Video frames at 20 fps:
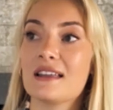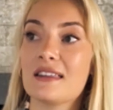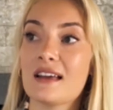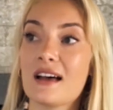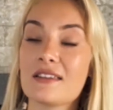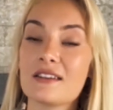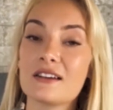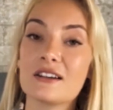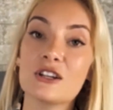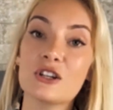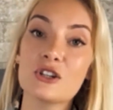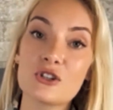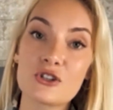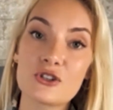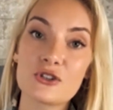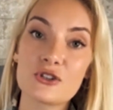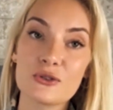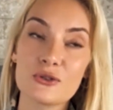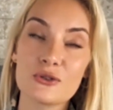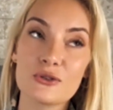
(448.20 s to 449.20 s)
another
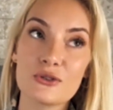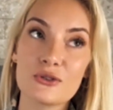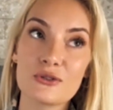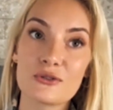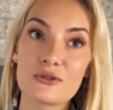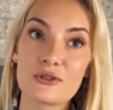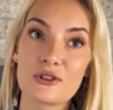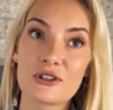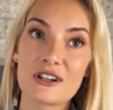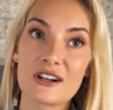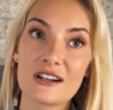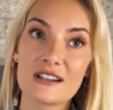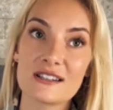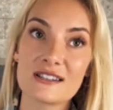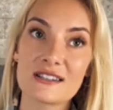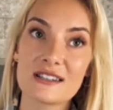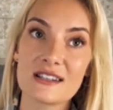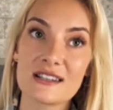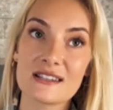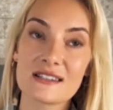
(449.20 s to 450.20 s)
issue for
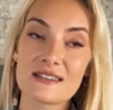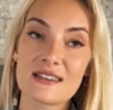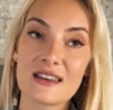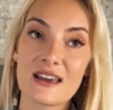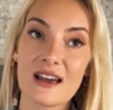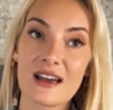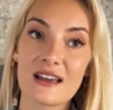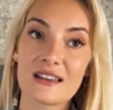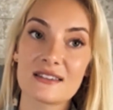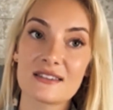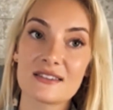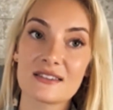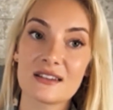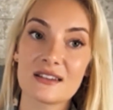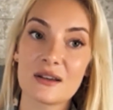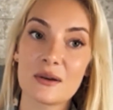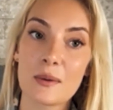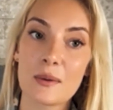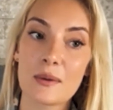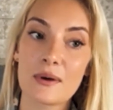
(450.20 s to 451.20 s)
us is that
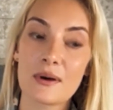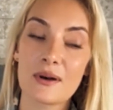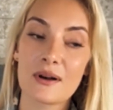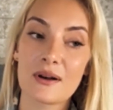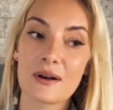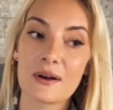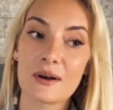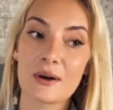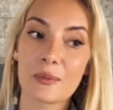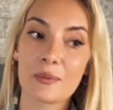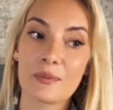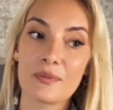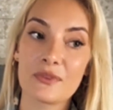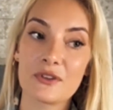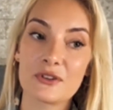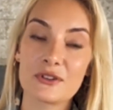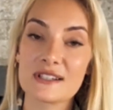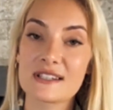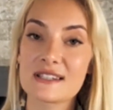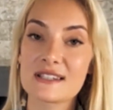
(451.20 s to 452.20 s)

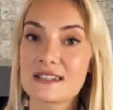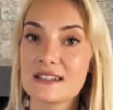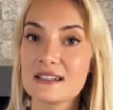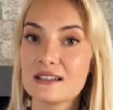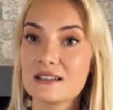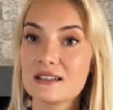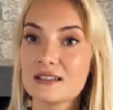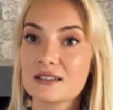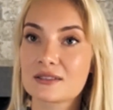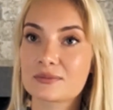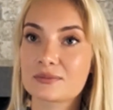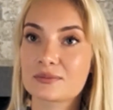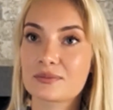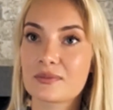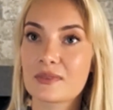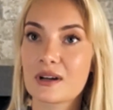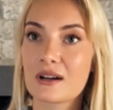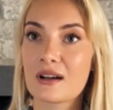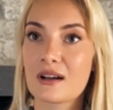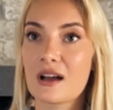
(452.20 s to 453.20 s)
there is still
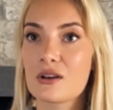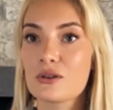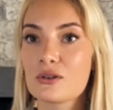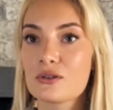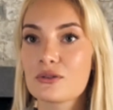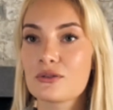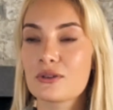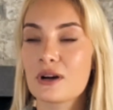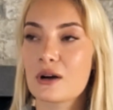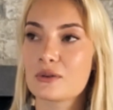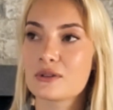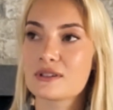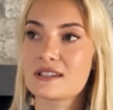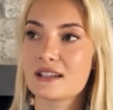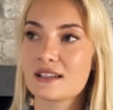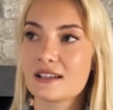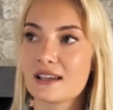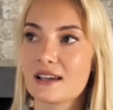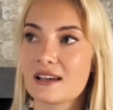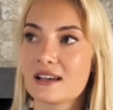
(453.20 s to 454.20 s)
kind of, I would
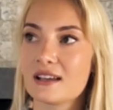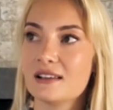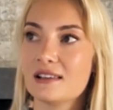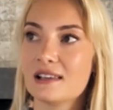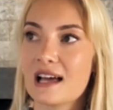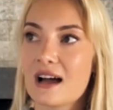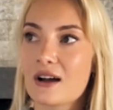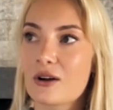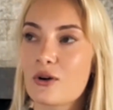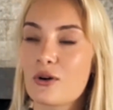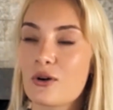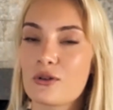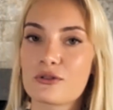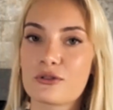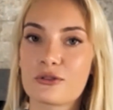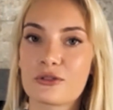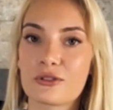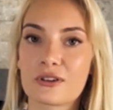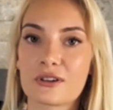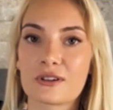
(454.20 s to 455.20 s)
say, like a lack
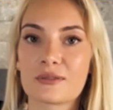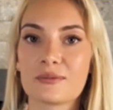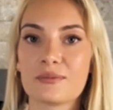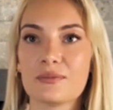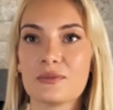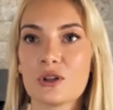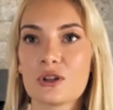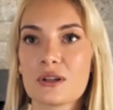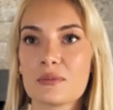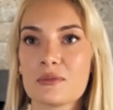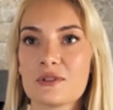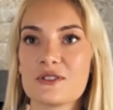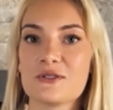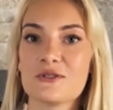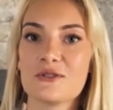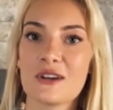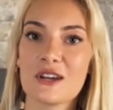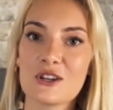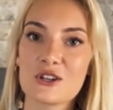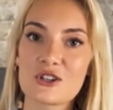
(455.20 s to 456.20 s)
of, not a
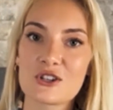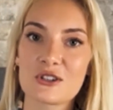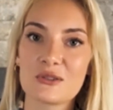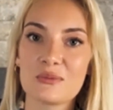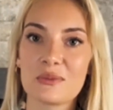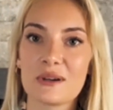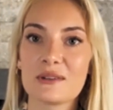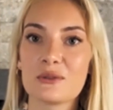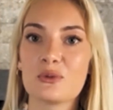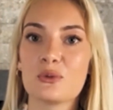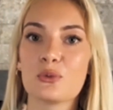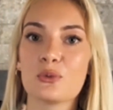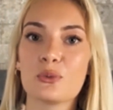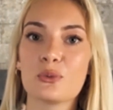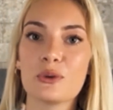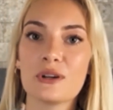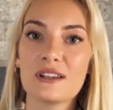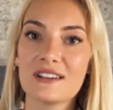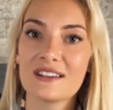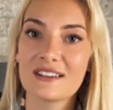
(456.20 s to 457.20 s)
motivation, but
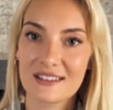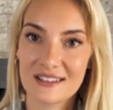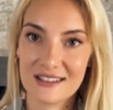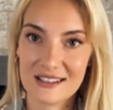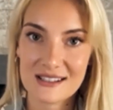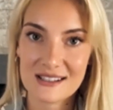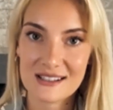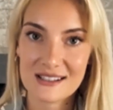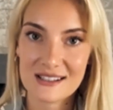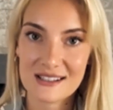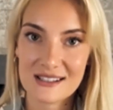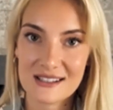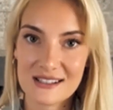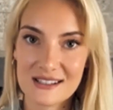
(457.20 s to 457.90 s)
willingness